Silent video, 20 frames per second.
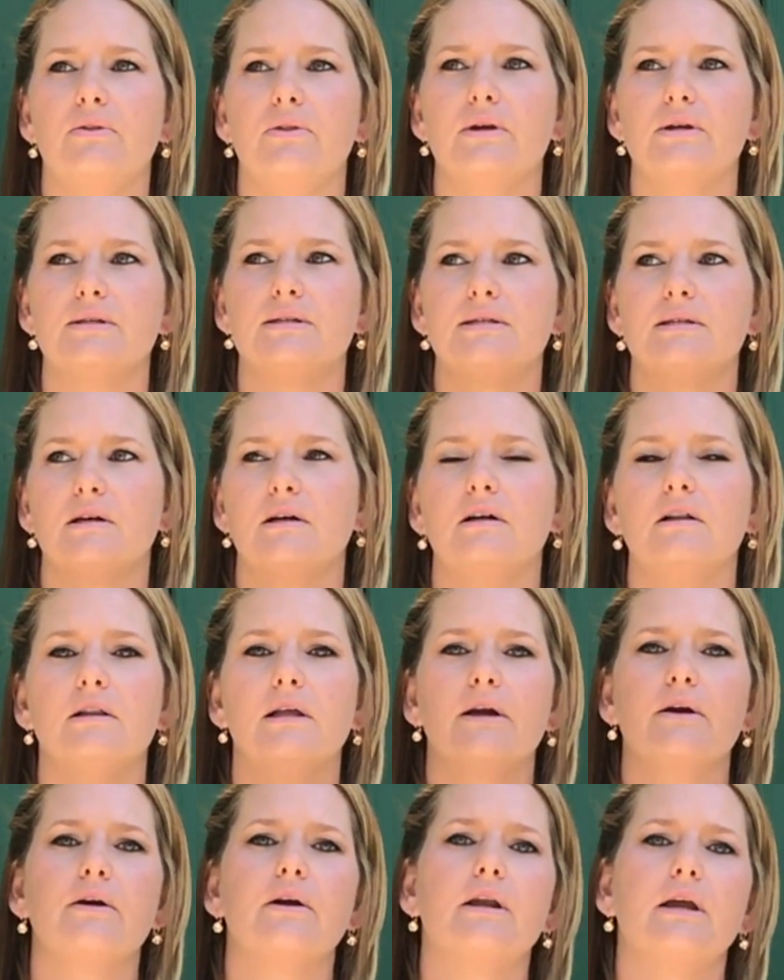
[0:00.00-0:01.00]
this
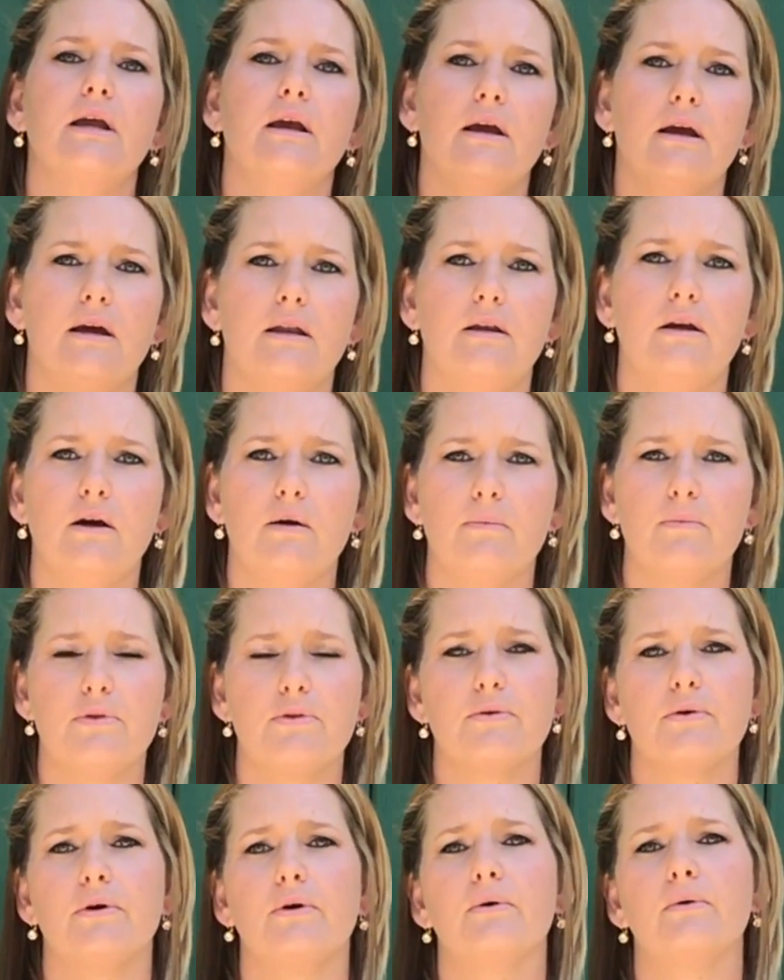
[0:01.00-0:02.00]
clarity had come
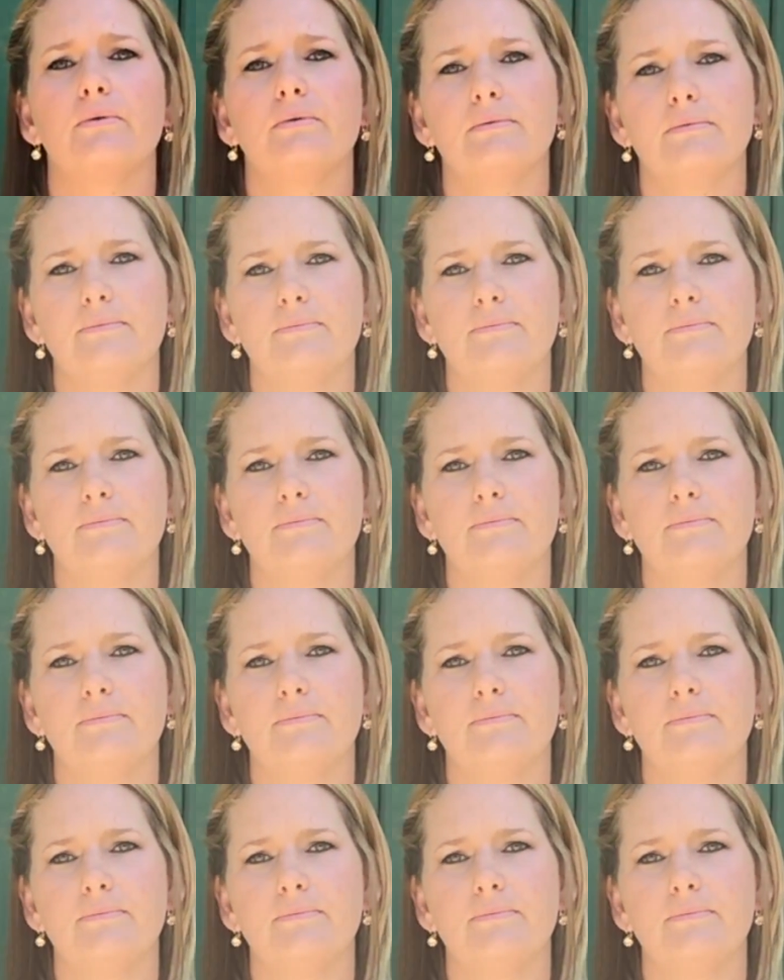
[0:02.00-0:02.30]
through.